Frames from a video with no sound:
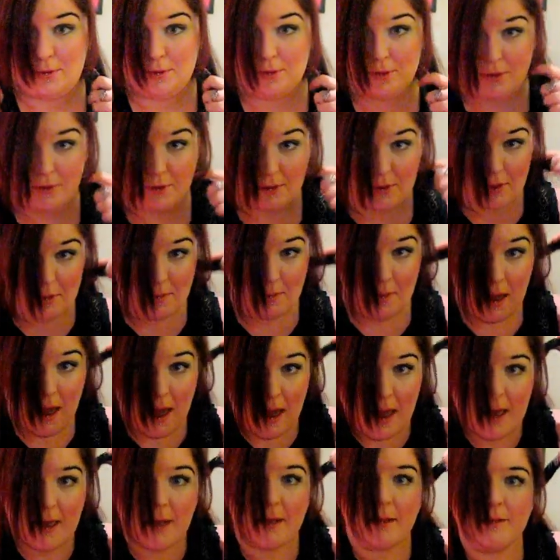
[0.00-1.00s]
use them
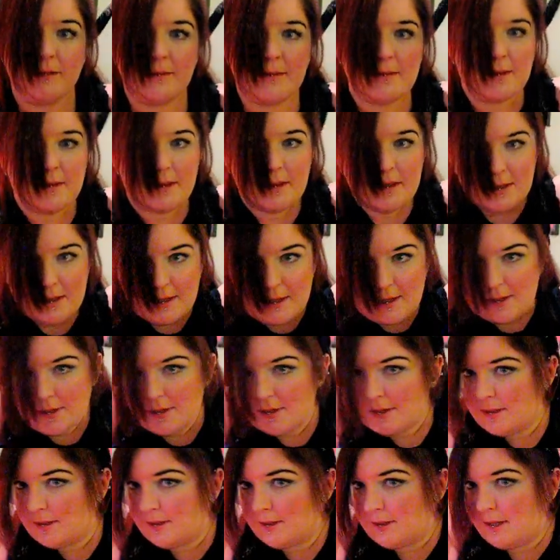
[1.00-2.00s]
as
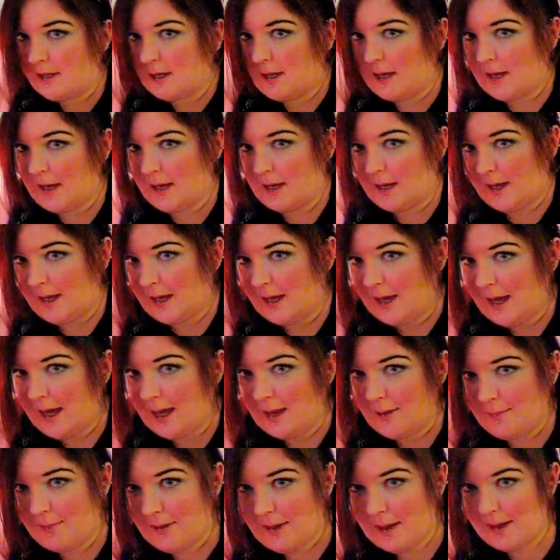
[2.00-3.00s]
just like a
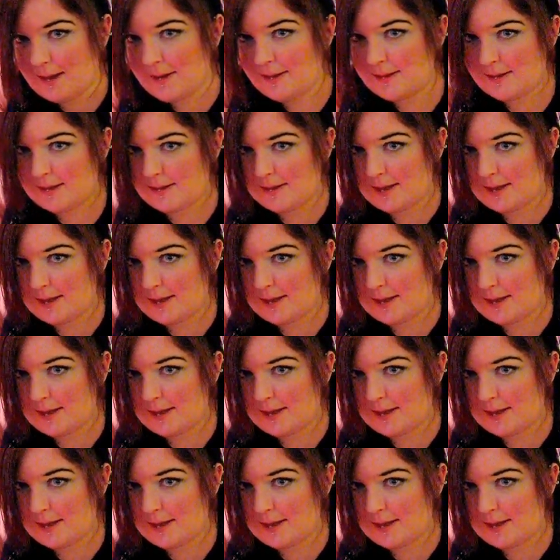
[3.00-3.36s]
headband,